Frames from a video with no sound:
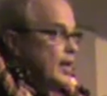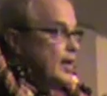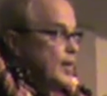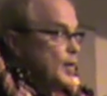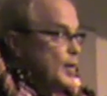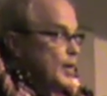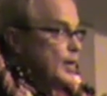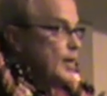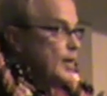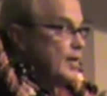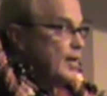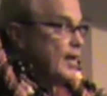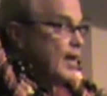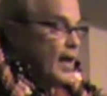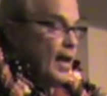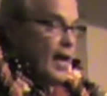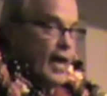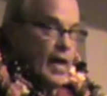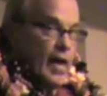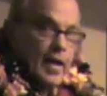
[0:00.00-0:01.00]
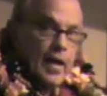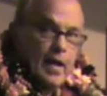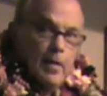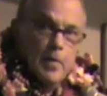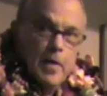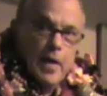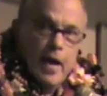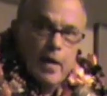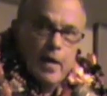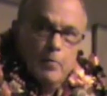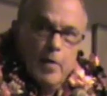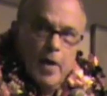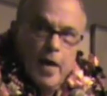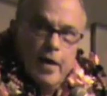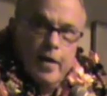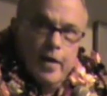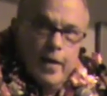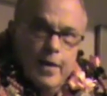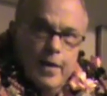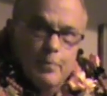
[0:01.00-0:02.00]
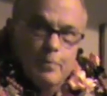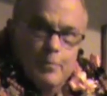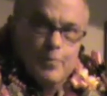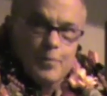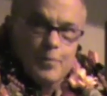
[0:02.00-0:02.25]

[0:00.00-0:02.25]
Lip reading: Kennedy and A.B. Agbayani.